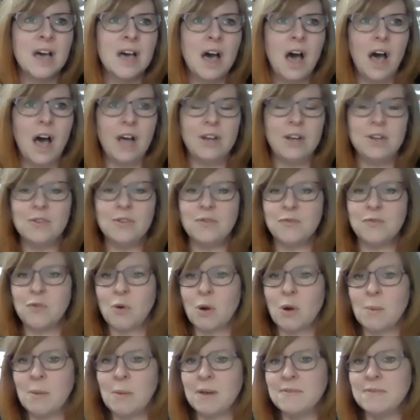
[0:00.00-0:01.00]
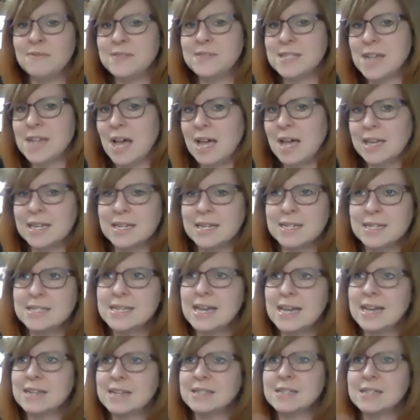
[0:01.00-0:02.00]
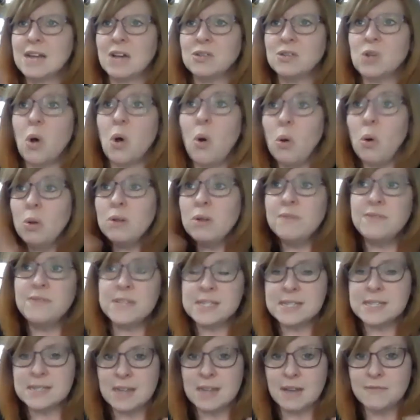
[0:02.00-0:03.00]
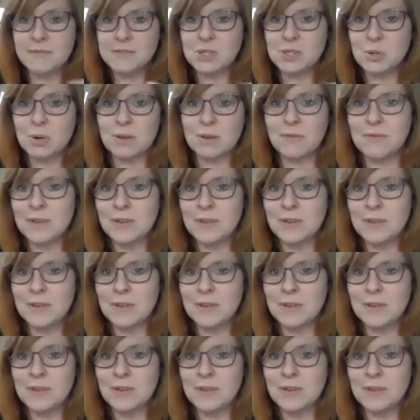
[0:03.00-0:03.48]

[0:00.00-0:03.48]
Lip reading: a new form of dyeing textiles, all of this stuff sort of,